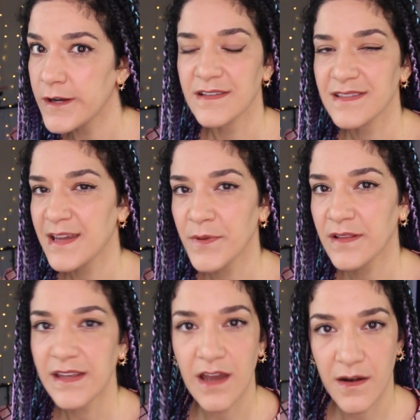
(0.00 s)
It's
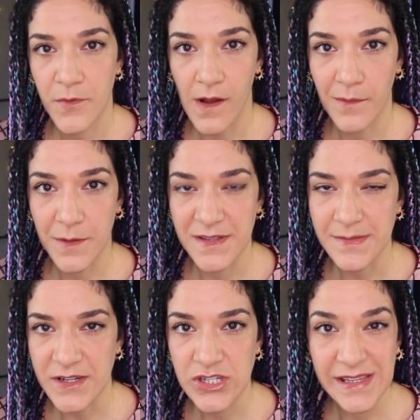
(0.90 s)
typically not a problem,
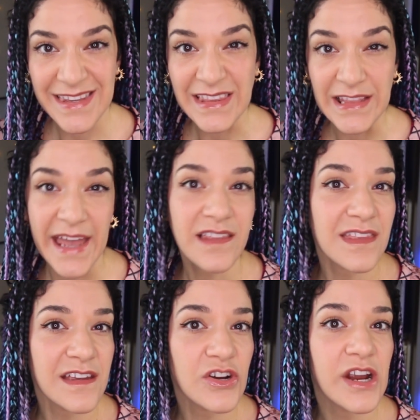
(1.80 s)
especially the length
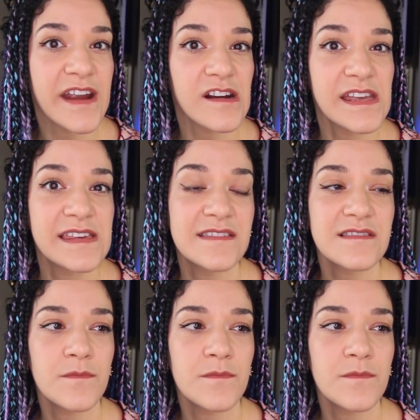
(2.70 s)
that your hair is,